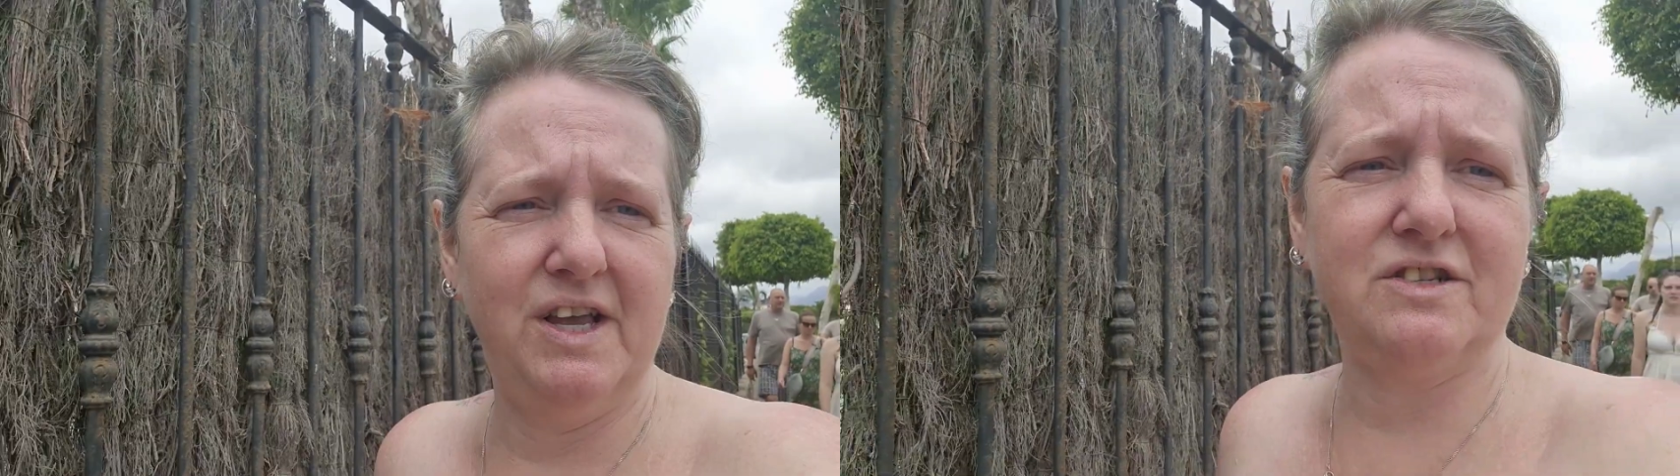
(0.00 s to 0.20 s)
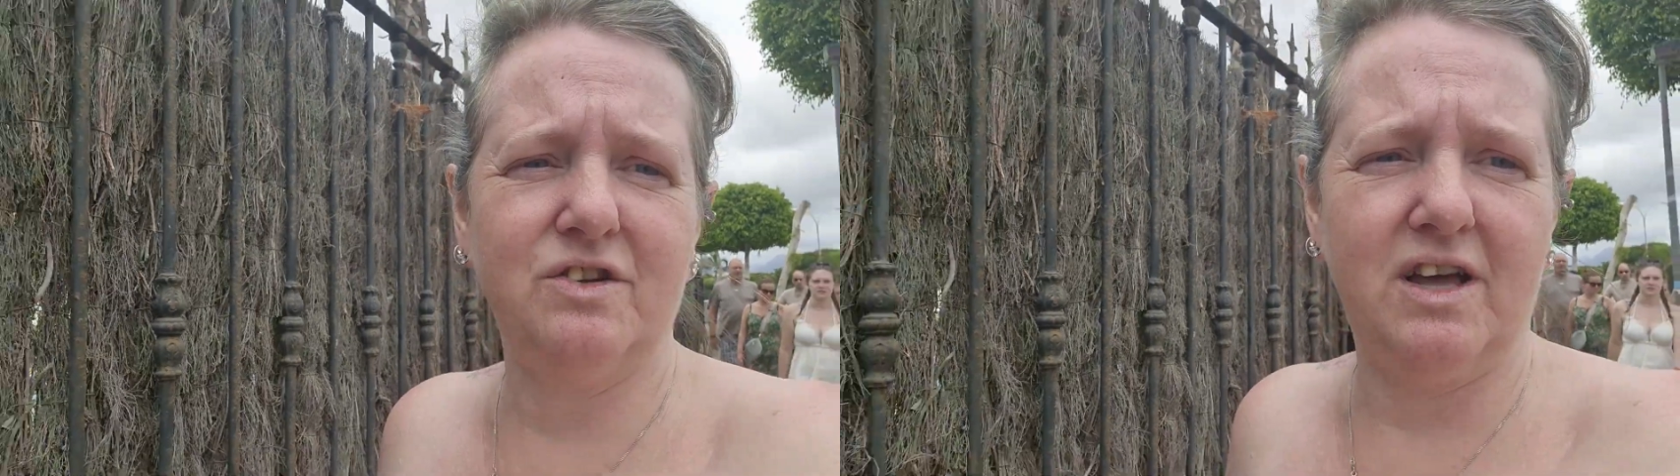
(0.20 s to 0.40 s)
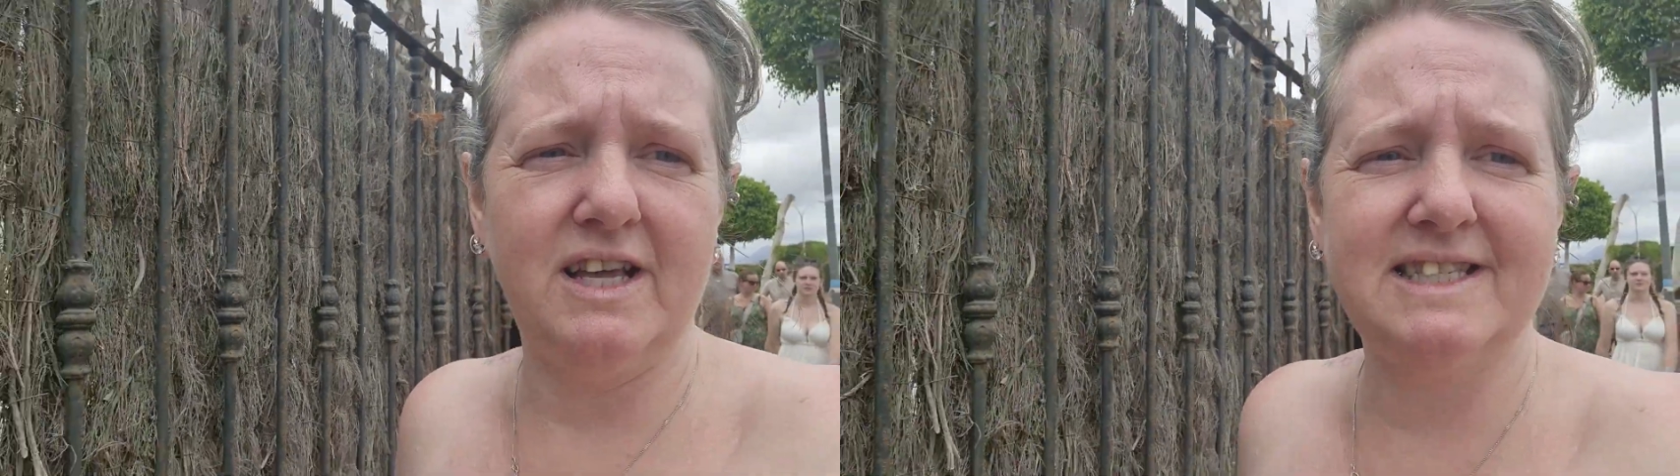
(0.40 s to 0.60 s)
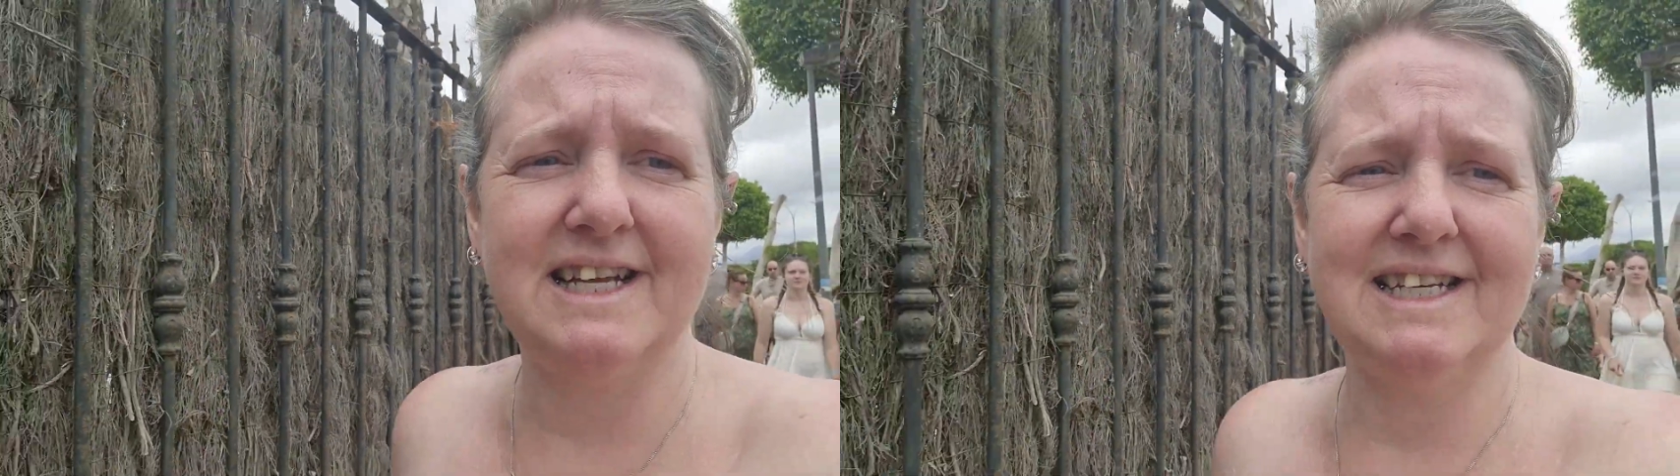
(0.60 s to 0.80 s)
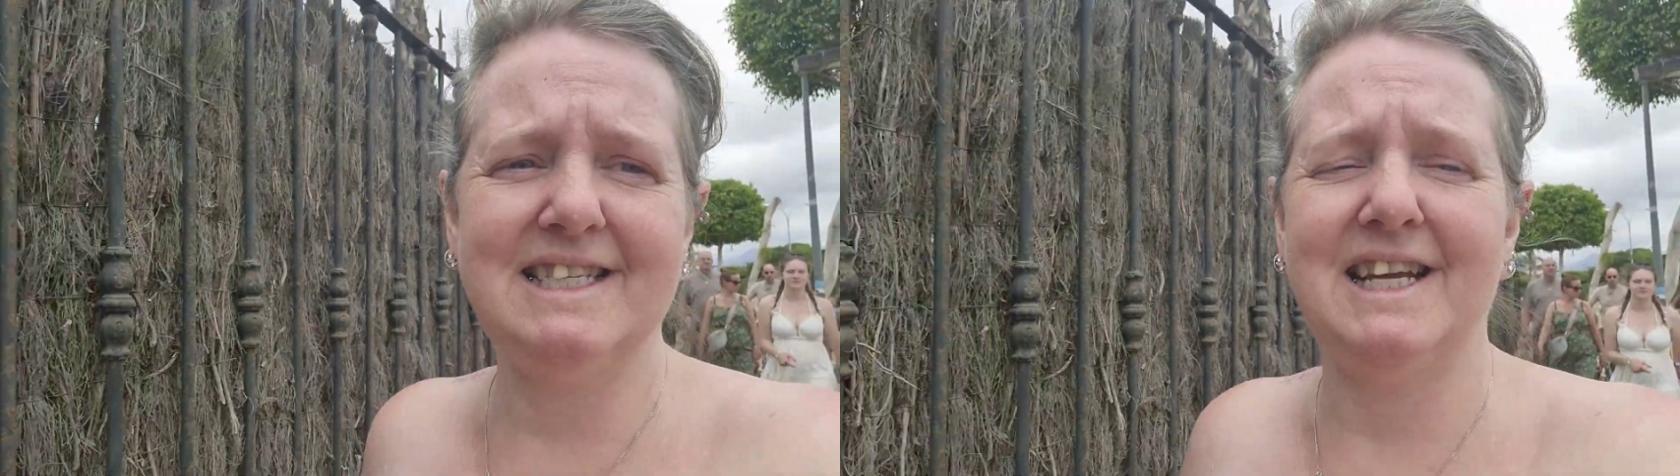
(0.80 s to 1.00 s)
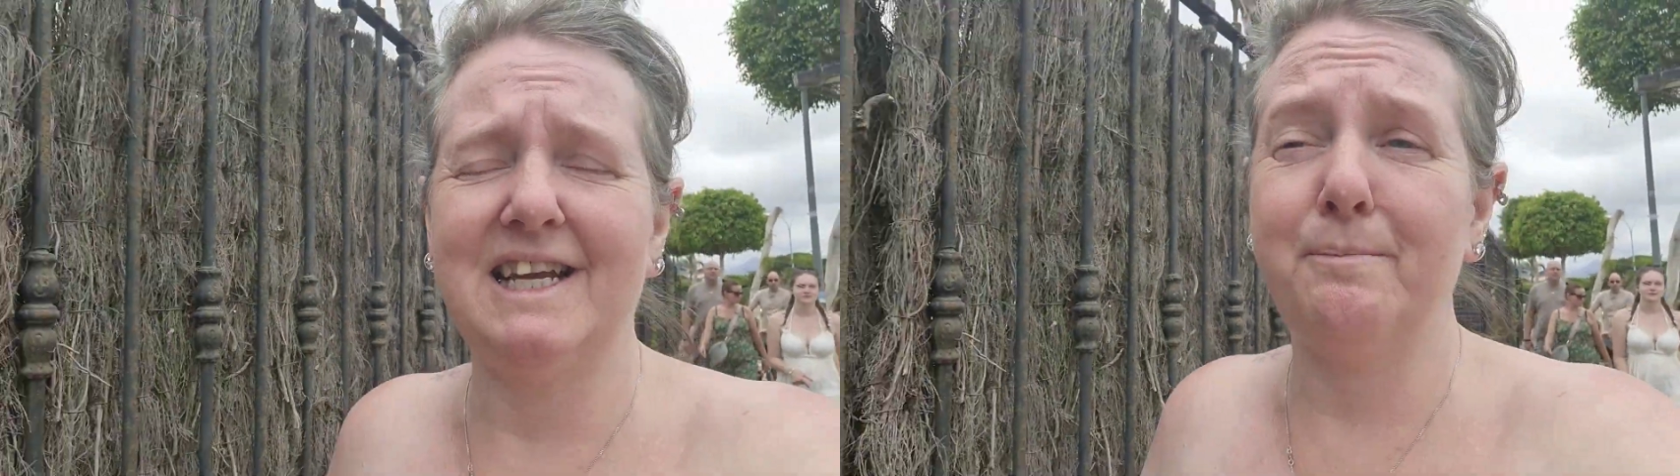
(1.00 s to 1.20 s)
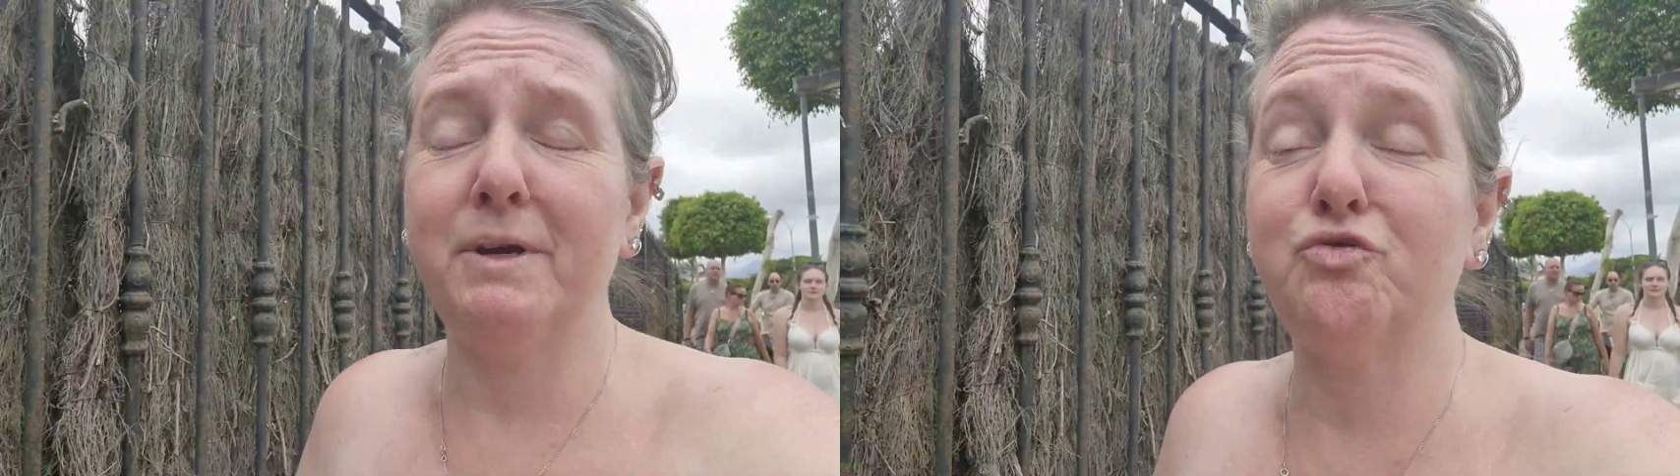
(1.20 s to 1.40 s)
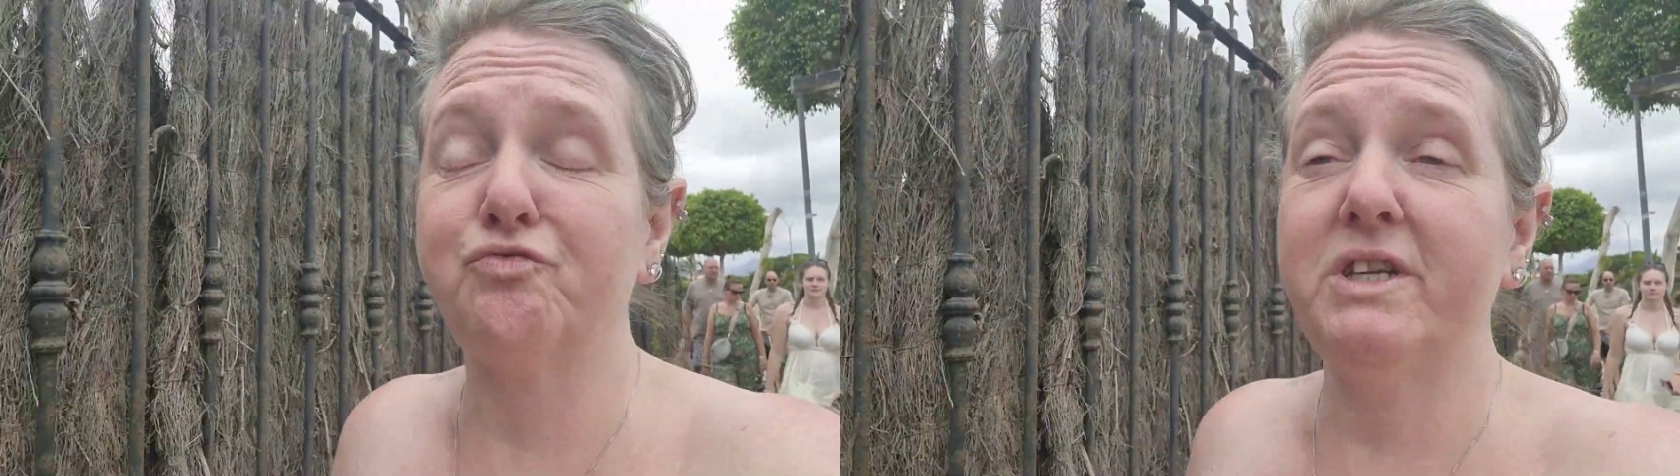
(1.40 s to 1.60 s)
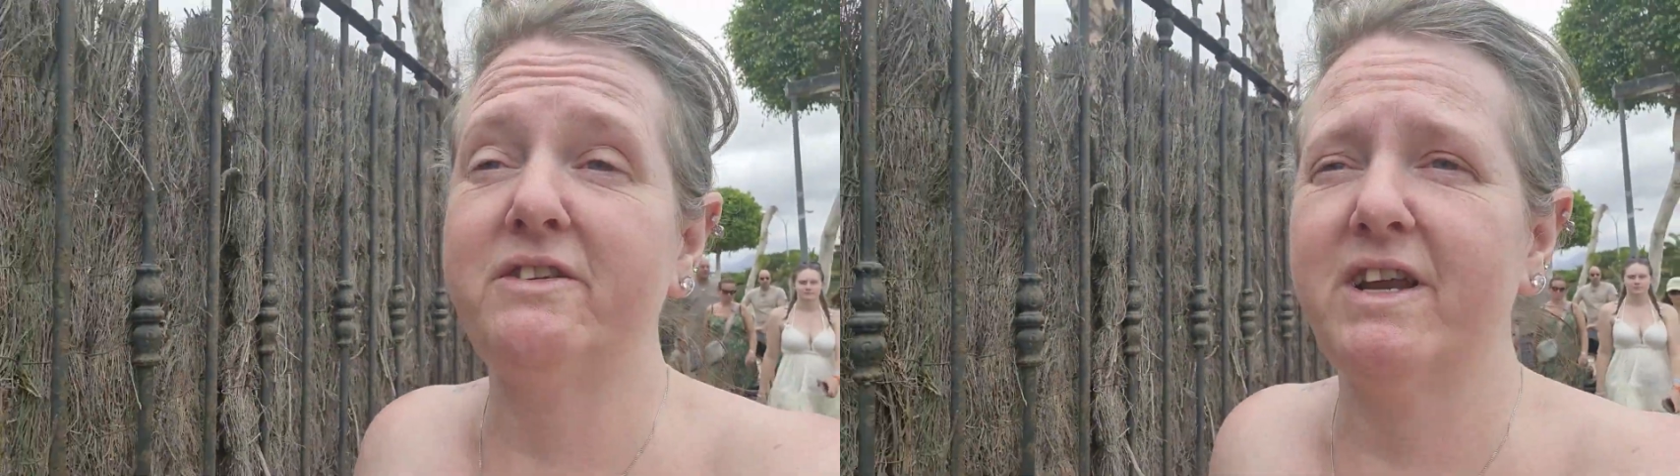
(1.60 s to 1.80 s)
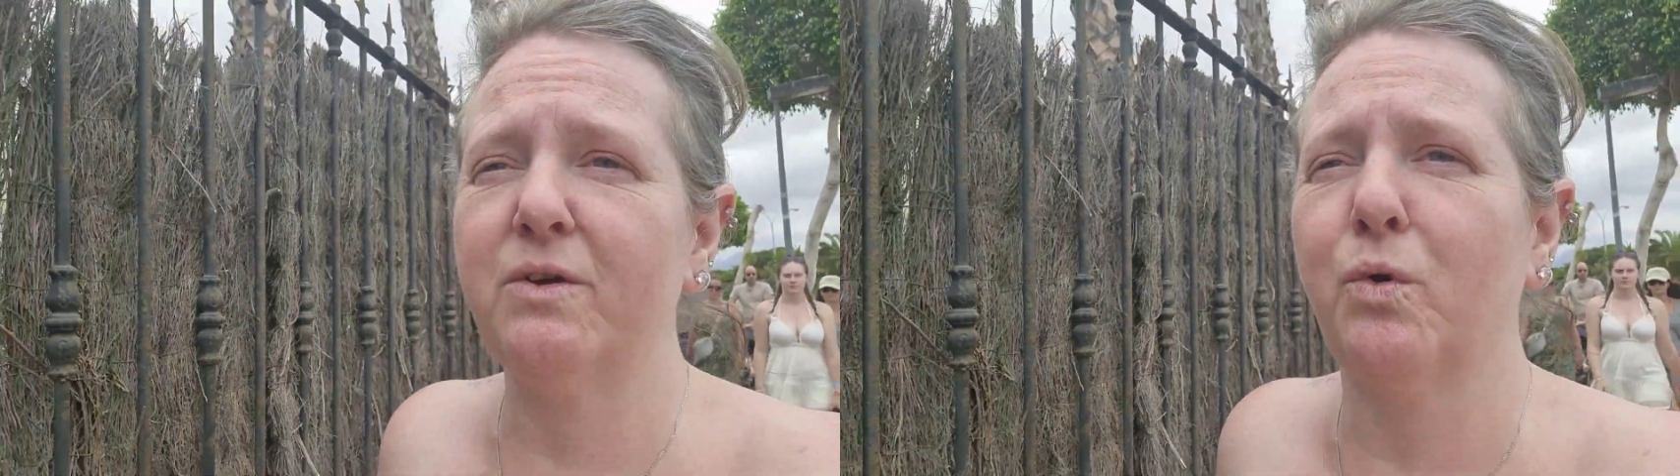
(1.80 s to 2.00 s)
It's not like sunny, sunny, but it's really,
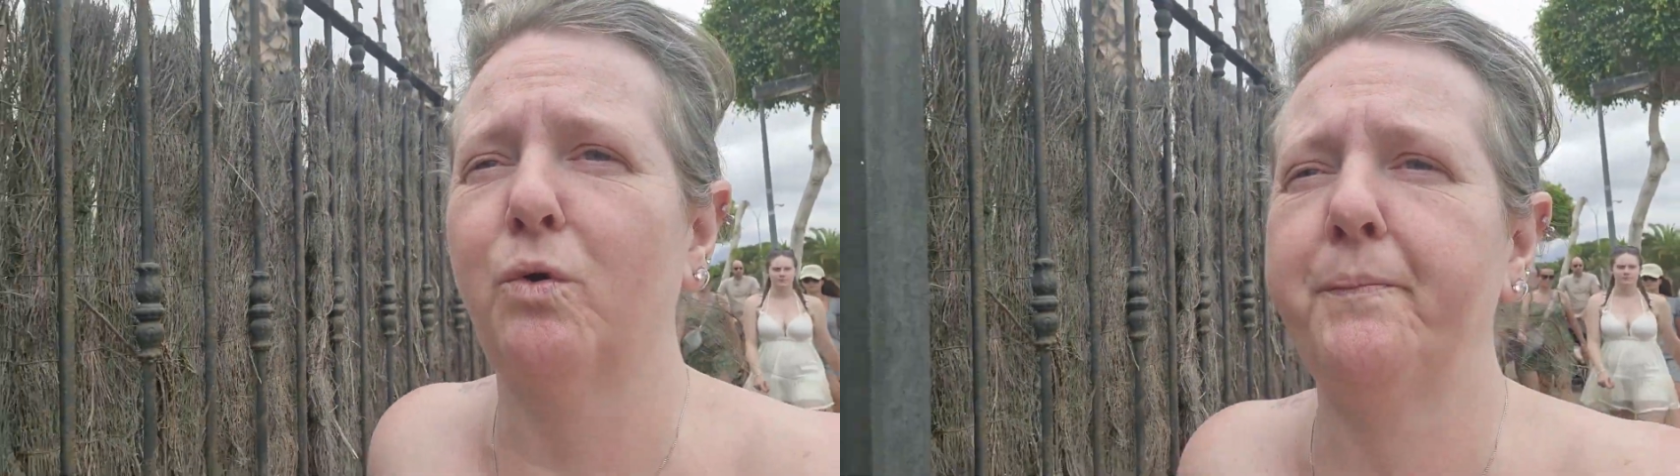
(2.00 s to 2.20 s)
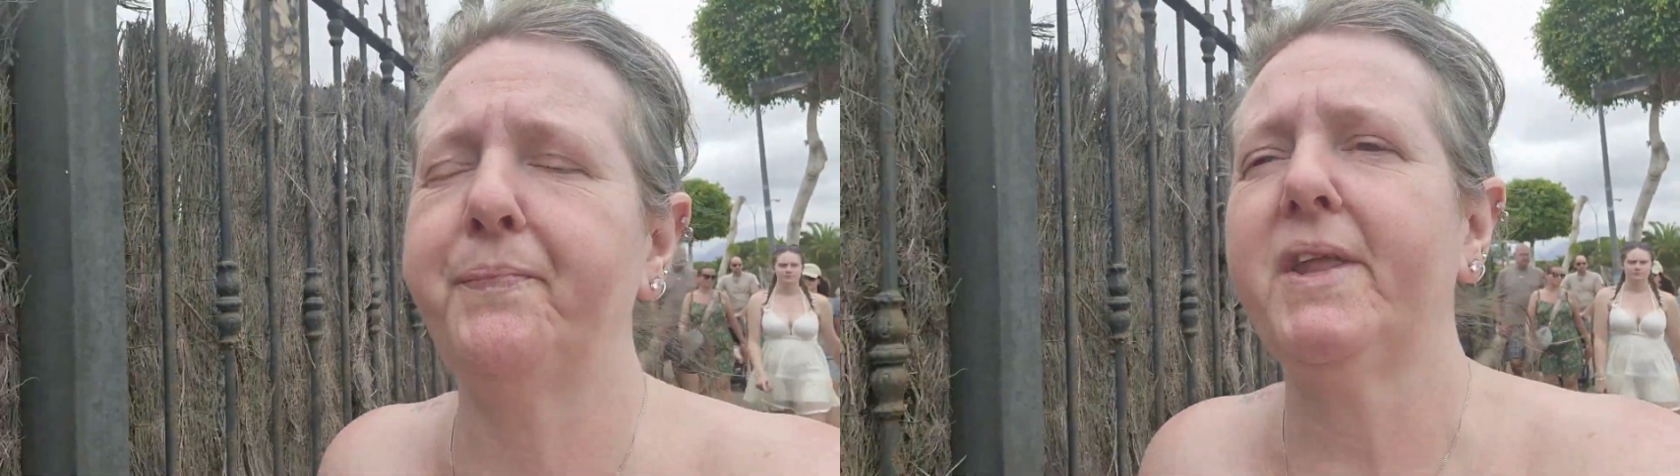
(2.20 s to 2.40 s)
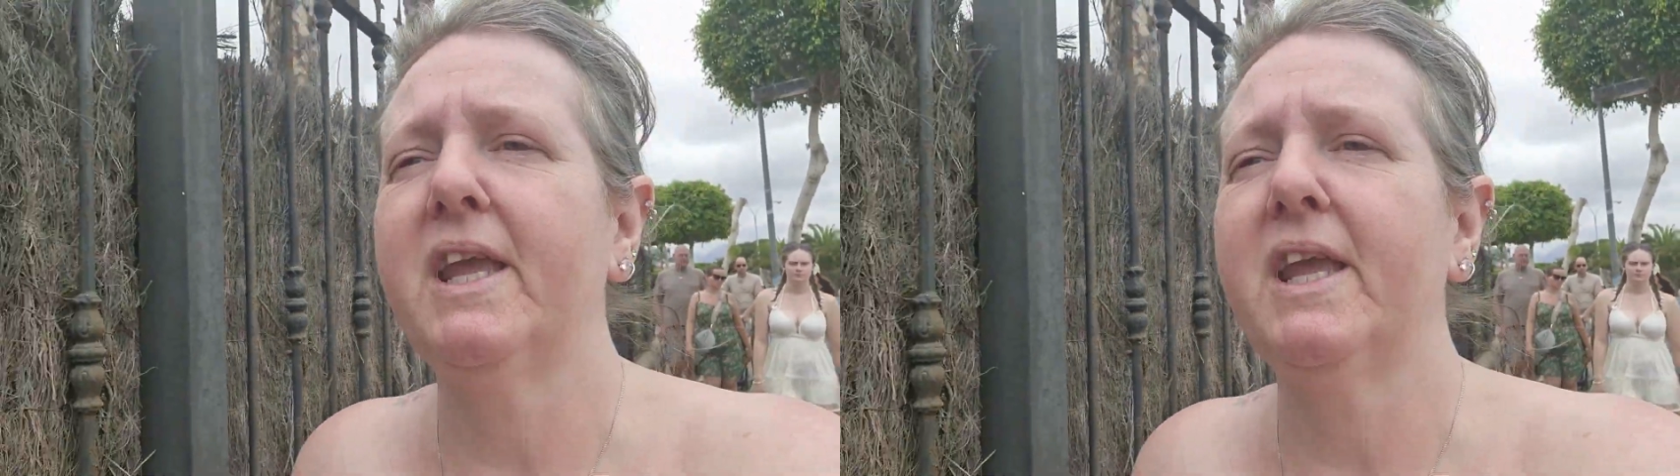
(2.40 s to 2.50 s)
really warm.